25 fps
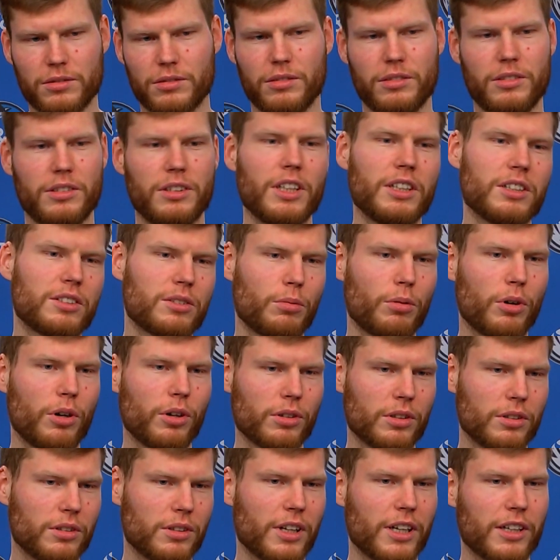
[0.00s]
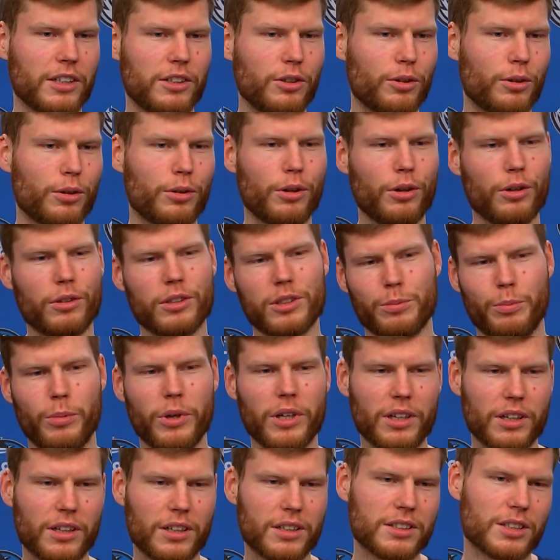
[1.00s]
this role, like your role is
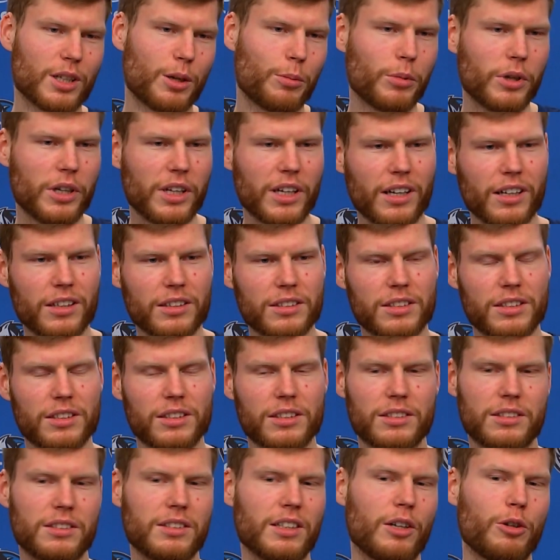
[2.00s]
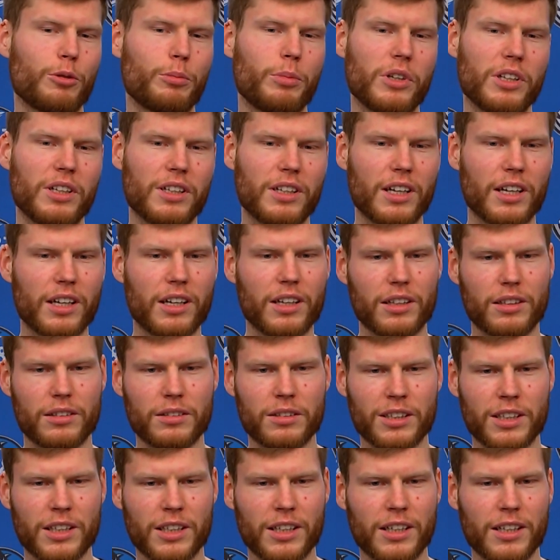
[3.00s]
bigger than somebody else's, everybody
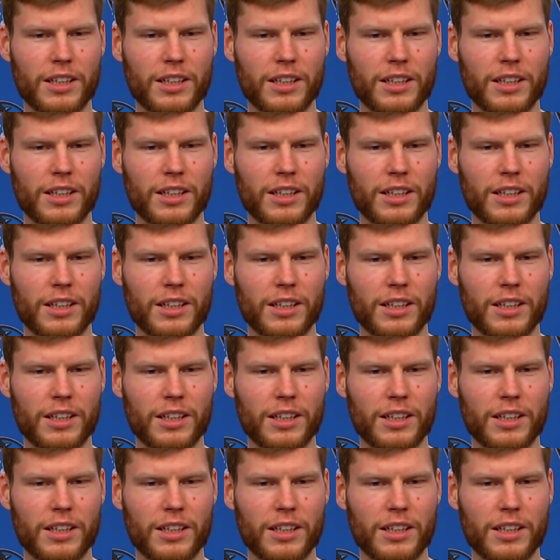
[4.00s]
getting.